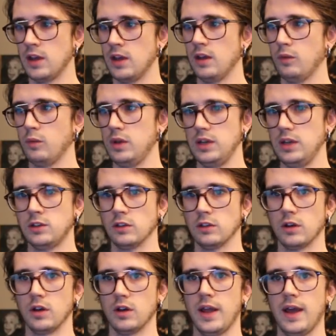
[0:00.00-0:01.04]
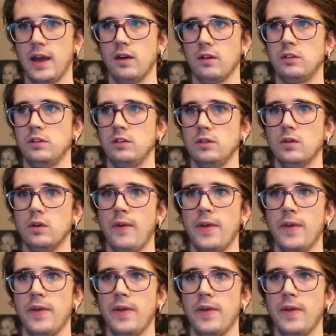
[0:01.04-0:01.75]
we need to learn how to